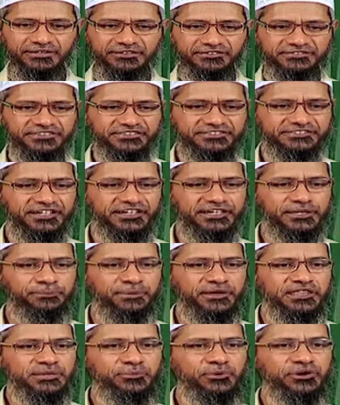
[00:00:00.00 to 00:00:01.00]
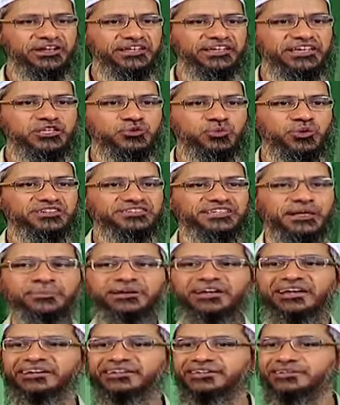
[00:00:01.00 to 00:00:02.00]
Sister depends upon each one's
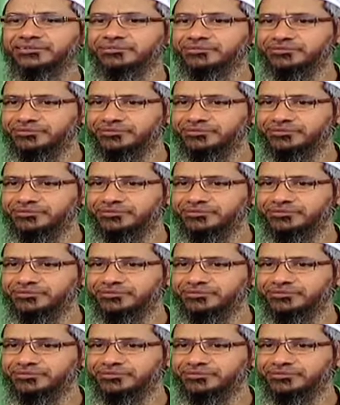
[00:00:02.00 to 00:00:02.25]
ability.